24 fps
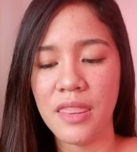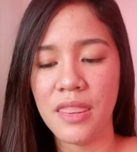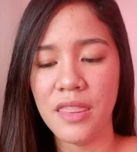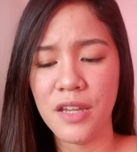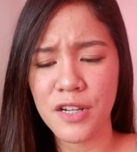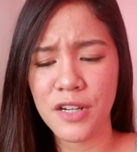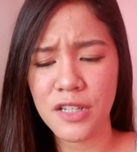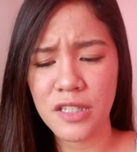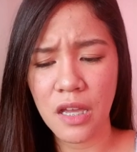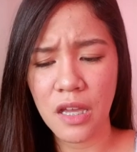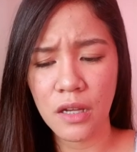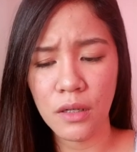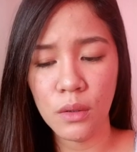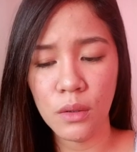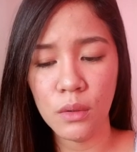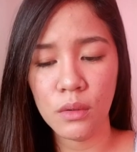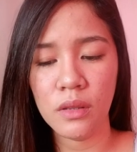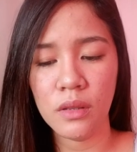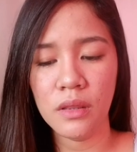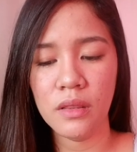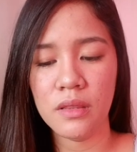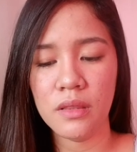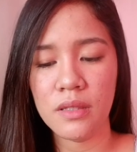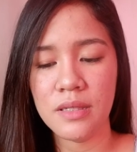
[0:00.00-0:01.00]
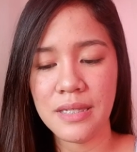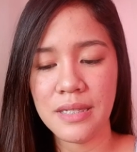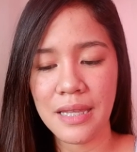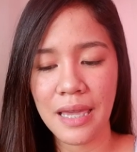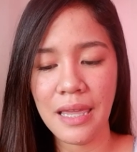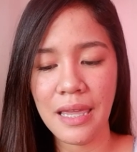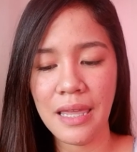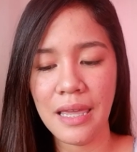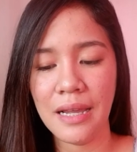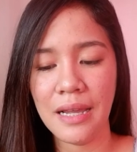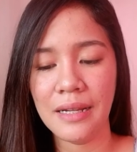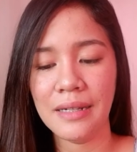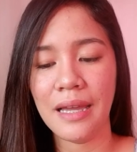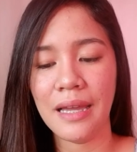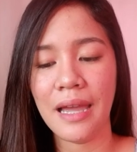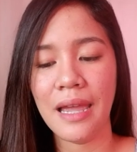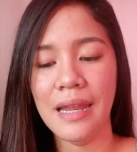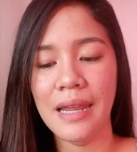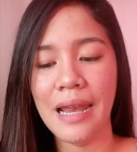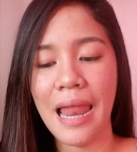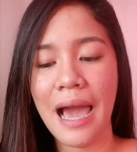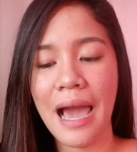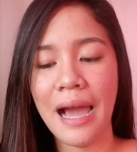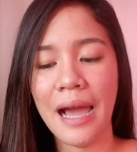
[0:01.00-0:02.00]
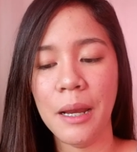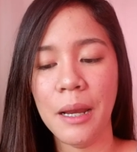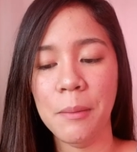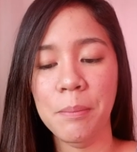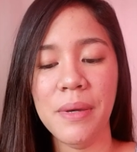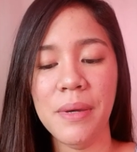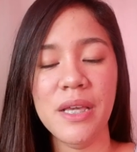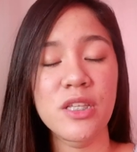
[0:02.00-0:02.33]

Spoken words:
There's a note saying na kailangan